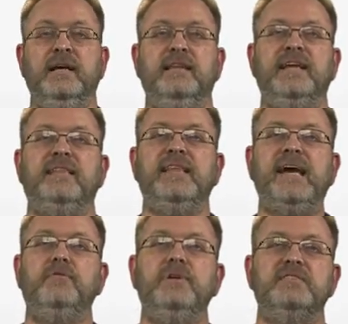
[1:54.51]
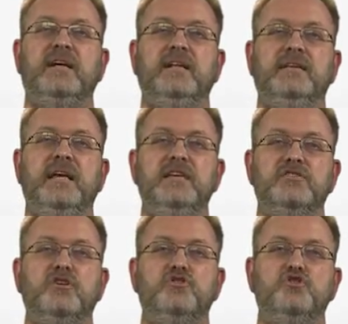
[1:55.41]
that result
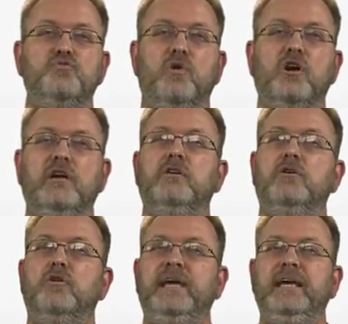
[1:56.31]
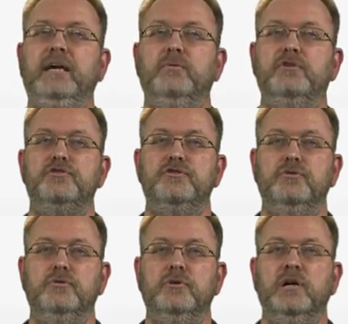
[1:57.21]
is smaller or equal
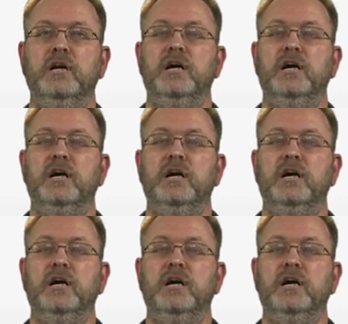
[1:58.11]
to